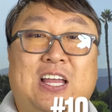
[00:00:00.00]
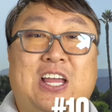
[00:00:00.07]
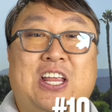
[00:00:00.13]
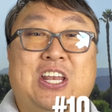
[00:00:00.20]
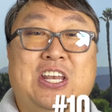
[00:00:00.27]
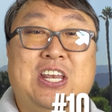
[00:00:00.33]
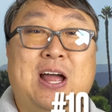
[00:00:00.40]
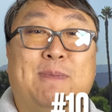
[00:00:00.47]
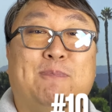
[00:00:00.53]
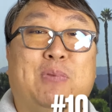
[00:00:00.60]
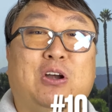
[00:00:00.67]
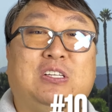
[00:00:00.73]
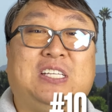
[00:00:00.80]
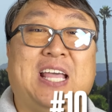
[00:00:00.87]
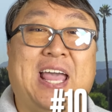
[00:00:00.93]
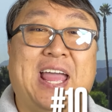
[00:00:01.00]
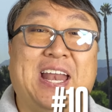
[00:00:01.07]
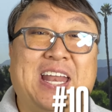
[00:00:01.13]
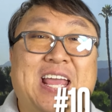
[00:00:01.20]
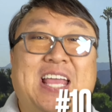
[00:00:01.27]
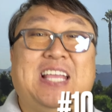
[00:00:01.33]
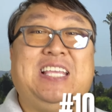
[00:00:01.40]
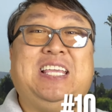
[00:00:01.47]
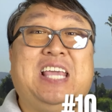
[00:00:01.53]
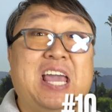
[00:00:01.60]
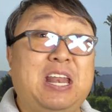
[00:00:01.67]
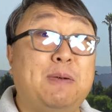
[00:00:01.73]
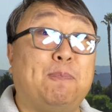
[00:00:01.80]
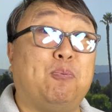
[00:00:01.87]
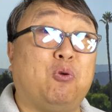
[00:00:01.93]
Number ten, get
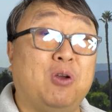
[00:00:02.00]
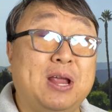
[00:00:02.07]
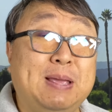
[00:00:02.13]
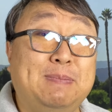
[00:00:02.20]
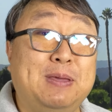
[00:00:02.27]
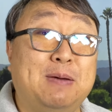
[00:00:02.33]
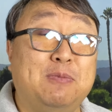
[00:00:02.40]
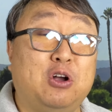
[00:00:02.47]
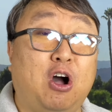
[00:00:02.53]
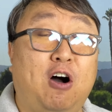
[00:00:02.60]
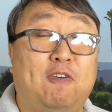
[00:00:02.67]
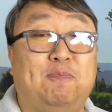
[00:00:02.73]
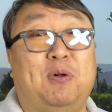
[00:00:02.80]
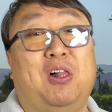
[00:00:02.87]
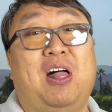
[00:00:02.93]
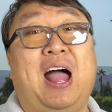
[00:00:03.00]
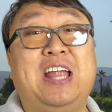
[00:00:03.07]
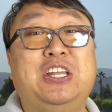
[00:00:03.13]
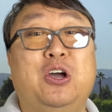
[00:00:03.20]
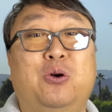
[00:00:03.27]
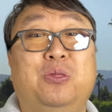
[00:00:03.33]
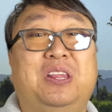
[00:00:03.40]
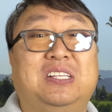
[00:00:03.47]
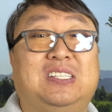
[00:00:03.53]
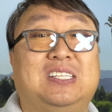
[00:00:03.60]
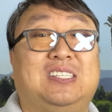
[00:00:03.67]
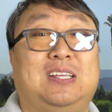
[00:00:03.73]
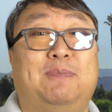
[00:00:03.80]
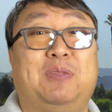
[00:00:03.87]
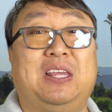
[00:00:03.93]
a premium golf ball. I know this is
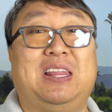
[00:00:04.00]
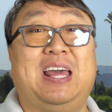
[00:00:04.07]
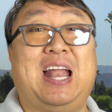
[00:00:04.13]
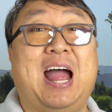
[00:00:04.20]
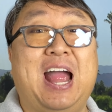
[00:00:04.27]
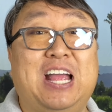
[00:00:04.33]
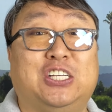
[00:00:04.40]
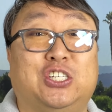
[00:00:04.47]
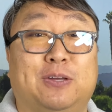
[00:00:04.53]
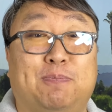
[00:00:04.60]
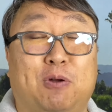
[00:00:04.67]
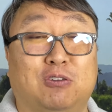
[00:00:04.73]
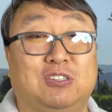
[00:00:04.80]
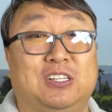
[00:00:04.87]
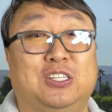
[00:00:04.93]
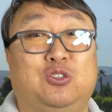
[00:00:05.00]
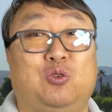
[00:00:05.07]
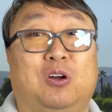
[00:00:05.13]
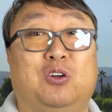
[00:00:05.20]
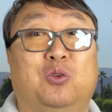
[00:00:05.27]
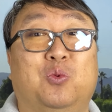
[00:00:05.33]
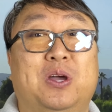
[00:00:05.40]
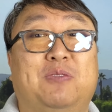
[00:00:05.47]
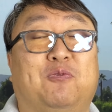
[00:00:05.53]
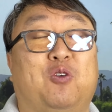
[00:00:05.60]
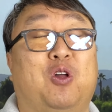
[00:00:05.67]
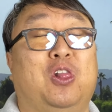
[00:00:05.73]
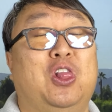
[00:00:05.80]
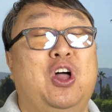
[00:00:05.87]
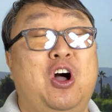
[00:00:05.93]
something that I actually personally struggled with for a
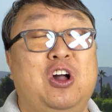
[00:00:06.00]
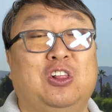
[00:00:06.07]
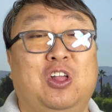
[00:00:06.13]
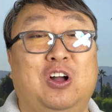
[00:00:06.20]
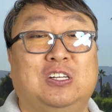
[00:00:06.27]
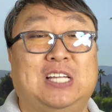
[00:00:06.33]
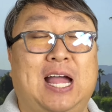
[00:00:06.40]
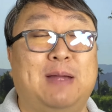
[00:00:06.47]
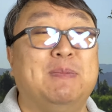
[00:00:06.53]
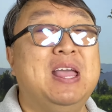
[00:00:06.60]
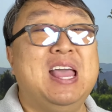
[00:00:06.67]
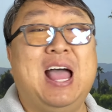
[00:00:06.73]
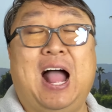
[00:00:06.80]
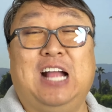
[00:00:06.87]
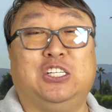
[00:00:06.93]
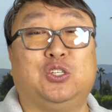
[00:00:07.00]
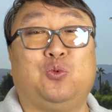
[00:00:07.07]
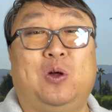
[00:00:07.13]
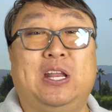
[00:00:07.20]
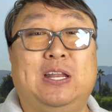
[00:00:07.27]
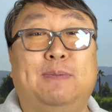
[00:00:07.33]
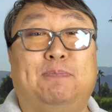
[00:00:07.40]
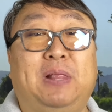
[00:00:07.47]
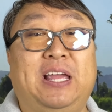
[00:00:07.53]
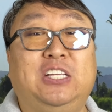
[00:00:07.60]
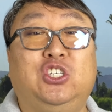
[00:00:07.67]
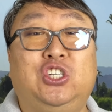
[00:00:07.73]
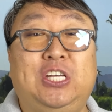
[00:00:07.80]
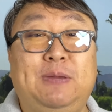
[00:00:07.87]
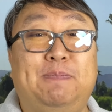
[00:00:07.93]
long, long time. I just wanted to play
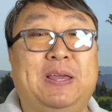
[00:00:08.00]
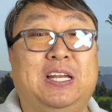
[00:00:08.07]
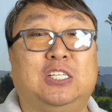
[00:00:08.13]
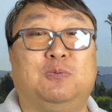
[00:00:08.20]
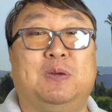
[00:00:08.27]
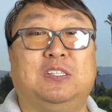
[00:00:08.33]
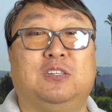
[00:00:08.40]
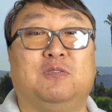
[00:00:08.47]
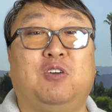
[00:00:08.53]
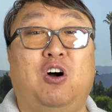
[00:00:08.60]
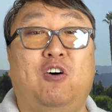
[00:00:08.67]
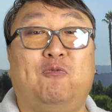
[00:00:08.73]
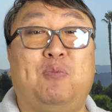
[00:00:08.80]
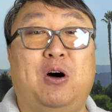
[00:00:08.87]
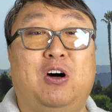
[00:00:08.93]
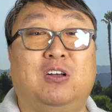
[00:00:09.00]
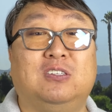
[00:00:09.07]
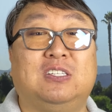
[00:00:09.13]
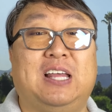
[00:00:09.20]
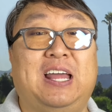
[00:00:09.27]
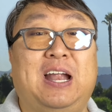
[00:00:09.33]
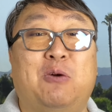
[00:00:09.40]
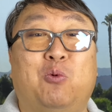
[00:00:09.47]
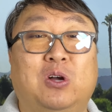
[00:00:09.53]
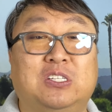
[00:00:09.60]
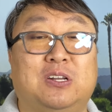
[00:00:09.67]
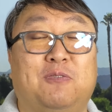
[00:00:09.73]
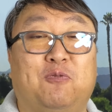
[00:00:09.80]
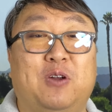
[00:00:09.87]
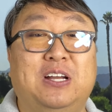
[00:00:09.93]
cheap, inexpensive golf balls that I wasn't
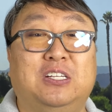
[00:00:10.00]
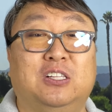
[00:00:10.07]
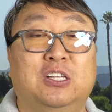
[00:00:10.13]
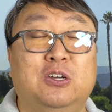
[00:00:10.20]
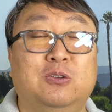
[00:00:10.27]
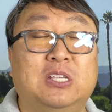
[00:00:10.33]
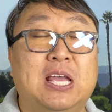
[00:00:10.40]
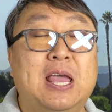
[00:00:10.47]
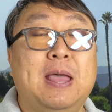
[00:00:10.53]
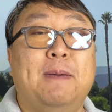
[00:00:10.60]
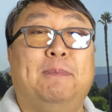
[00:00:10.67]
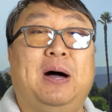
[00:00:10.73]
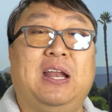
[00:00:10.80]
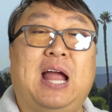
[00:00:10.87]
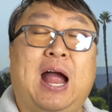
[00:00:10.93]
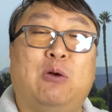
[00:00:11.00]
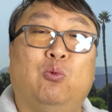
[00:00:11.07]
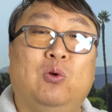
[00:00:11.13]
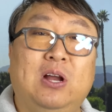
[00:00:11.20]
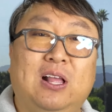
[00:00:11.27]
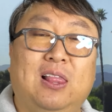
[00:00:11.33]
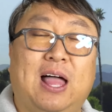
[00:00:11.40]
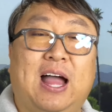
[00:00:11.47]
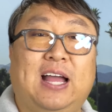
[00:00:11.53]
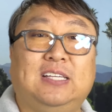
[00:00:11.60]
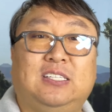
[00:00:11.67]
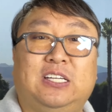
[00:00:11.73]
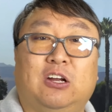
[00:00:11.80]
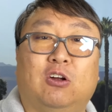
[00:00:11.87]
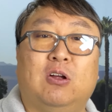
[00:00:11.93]
afraid to lose. But I realized
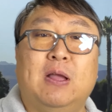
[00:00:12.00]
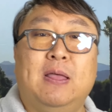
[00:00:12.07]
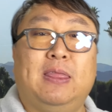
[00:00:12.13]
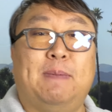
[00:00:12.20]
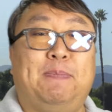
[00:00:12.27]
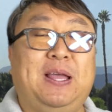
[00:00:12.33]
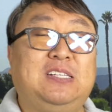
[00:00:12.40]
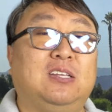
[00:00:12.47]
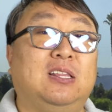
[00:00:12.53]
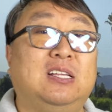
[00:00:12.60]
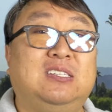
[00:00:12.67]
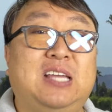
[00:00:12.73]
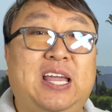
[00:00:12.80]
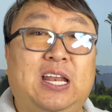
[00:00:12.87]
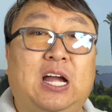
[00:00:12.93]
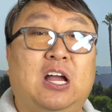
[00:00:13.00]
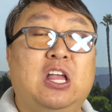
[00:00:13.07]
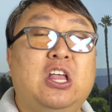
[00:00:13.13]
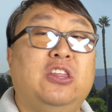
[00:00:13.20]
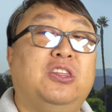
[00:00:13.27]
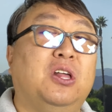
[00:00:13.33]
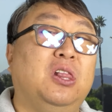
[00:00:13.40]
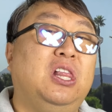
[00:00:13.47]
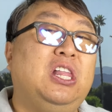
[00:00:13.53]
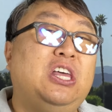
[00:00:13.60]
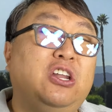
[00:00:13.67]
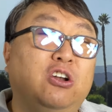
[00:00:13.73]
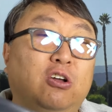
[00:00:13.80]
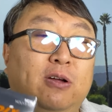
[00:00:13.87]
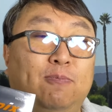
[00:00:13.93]
here that based on the data, the
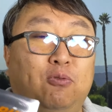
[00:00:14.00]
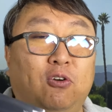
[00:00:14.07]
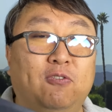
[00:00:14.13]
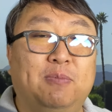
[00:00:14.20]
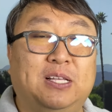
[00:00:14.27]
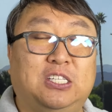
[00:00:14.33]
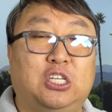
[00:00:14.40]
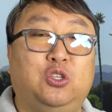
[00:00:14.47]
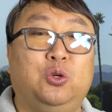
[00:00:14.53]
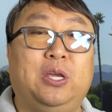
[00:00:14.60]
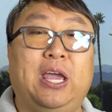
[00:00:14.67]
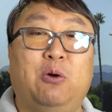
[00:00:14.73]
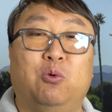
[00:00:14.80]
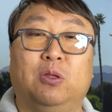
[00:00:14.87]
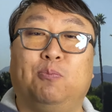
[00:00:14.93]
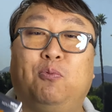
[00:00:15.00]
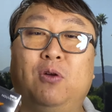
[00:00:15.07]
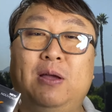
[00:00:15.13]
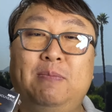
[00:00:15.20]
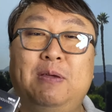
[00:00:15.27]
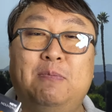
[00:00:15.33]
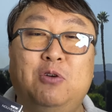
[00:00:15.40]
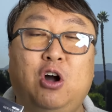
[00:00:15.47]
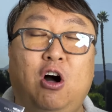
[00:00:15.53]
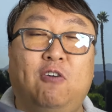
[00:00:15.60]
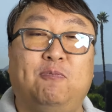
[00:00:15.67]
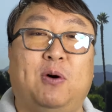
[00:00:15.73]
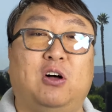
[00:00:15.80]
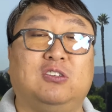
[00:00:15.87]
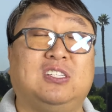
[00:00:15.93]
little improvements that you get with premium golf
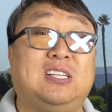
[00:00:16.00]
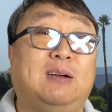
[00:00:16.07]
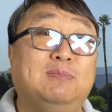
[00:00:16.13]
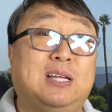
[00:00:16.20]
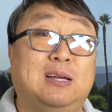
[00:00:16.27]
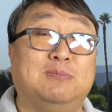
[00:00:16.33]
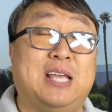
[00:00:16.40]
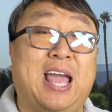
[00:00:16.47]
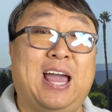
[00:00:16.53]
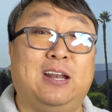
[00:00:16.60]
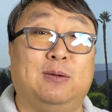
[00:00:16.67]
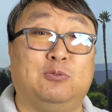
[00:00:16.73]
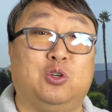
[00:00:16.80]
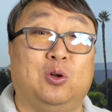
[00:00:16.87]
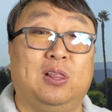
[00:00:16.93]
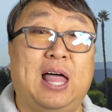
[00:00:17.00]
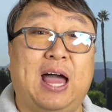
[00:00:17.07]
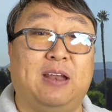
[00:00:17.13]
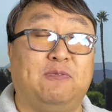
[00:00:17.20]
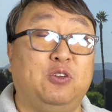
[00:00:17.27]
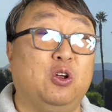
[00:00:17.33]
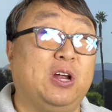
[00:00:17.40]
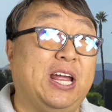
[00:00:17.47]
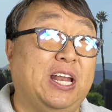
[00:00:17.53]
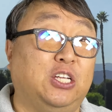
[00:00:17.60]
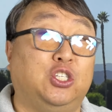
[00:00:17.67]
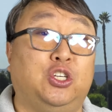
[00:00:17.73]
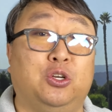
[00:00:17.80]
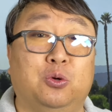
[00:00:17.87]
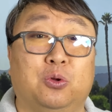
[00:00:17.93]
balls sometimes add up to a lot. If you're getting
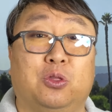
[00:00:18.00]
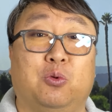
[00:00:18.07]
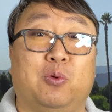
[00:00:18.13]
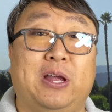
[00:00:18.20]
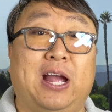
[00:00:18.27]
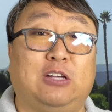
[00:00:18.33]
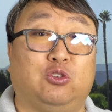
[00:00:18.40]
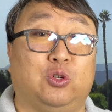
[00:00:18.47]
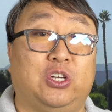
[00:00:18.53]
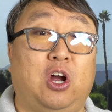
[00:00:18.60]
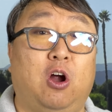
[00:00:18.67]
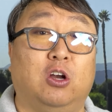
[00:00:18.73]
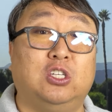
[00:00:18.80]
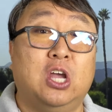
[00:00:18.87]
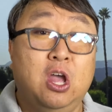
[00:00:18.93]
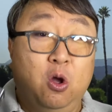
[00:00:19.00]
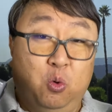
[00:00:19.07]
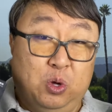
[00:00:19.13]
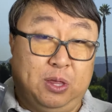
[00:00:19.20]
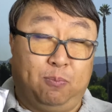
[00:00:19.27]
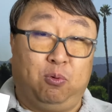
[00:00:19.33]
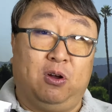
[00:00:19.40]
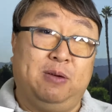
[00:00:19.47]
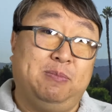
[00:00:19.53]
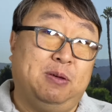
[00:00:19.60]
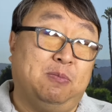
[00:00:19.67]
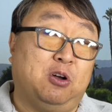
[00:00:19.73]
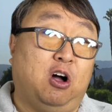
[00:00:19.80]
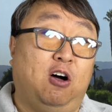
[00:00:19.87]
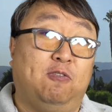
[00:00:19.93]
two or three extra yards with a premium
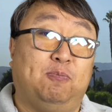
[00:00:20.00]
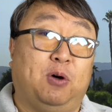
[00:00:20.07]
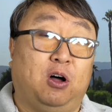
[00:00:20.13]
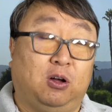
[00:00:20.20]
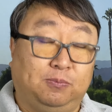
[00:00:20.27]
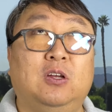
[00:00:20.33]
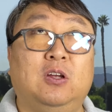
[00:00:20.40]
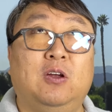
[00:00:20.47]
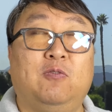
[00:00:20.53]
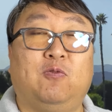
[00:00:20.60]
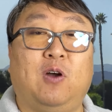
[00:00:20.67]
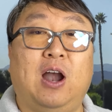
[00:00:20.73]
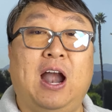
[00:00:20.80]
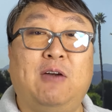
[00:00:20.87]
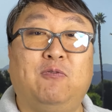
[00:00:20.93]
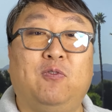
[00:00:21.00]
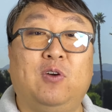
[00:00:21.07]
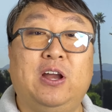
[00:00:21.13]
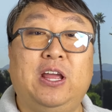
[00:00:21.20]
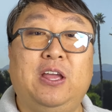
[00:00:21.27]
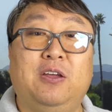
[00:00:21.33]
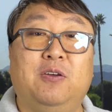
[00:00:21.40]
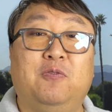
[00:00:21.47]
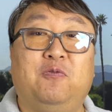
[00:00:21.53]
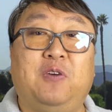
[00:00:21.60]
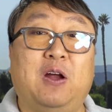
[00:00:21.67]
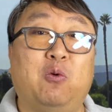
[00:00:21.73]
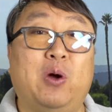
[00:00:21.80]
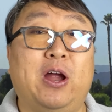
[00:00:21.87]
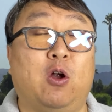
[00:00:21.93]
golf ball, for every
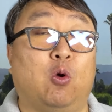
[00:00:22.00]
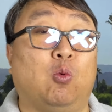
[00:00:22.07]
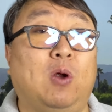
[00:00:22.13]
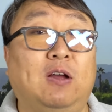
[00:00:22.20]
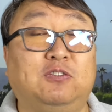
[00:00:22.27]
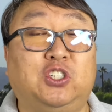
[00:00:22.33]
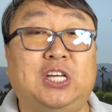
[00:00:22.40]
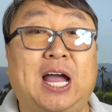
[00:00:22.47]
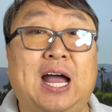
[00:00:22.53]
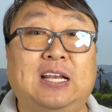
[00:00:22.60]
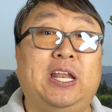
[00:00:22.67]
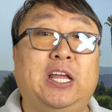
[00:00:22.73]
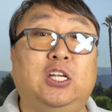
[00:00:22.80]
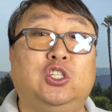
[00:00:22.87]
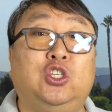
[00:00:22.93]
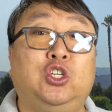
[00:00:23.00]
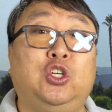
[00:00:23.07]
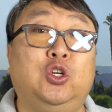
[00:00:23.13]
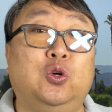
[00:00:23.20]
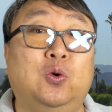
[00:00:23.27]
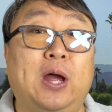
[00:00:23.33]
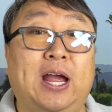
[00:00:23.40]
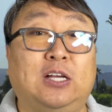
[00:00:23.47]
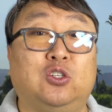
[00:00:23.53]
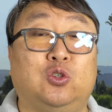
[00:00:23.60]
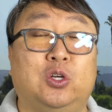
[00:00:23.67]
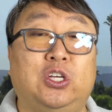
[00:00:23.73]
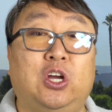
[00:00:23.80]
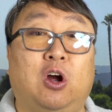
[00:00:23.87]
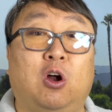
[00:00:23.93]
fairway or rough shot, two extra
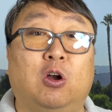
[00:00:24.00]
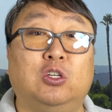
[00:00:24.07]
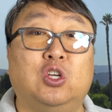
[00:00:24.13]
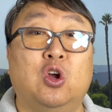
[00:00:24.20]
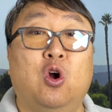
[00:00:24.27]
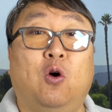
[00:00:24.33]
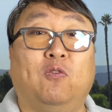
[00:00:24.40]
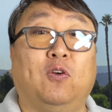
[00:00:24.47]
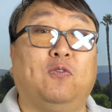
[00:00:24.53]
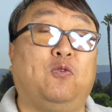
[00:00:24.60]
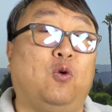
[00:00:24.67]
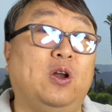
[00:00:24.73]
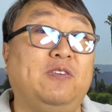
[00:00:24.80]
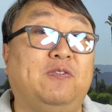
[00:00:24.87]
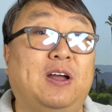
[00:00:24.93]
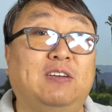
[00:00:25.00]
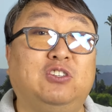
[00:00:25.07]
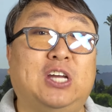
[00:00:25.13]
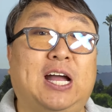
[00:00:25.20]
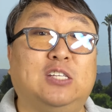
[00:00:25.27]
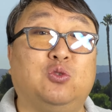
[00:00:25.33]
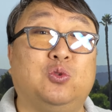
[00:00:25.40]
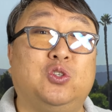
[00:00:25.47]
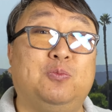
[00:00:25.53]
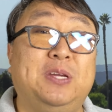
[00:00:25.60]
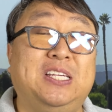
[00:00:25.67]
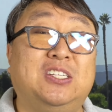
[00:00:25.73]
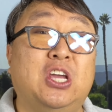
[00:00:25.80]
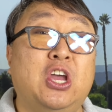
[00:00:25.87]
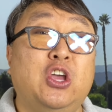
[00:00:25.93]
yards over forty-five shots, which
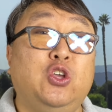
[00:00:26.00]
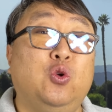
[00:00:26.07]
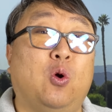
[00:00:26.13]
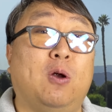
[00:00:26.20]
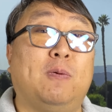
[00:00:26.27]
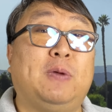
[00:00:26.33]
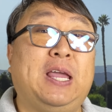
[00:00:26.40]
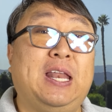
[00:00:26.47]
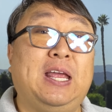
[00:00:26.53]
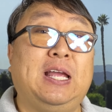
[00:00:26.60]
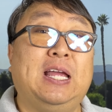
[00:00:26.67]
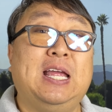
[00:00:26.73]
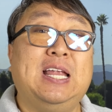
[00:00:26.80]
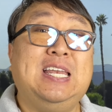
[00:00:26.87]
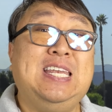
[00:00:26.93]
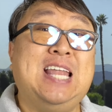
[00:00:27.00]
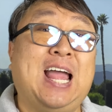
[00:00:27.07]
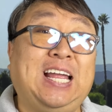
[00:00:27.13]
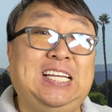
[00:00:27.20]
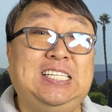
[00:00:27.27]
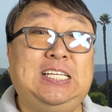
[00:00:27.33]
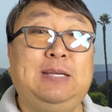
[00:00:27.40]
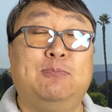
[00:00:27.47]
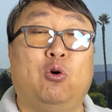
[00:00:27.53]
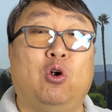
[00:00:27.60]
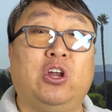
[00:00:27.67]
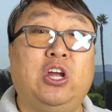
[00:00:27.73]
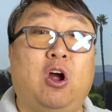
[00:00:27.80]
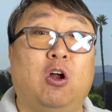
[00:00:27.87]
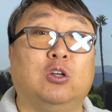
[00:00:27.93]
means you are getting ninety more
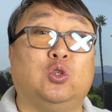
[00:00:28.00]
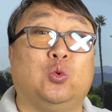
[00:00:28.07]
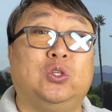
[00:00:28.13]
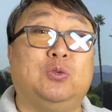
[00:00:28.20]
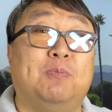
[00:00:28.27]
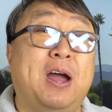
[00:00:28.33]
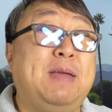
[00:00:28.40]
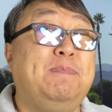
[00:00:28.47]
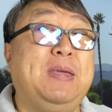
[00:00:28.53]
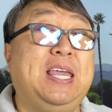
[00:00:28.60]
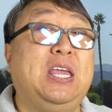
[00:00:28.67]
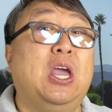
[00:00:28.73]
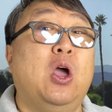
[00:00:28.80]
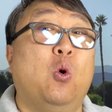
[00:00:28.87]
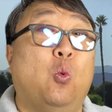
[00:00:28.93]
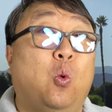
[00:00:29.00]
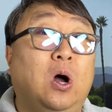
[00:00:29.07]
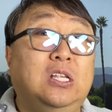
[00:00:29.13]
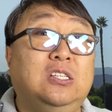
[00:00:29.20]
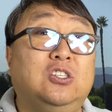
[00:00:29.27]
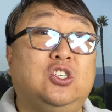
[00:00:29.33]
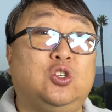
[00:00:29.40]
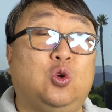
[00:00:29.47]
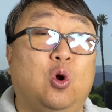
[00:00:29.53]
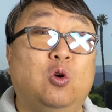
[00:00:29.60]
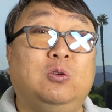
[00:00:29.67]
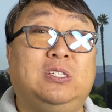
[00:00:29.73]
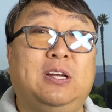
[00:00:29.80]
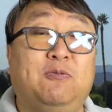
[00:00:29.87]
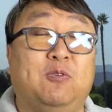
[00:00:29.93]
yards, which might be one
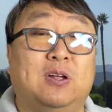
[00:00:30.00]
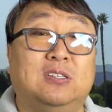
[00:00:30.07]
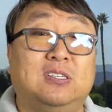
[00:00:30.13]
stroke difference.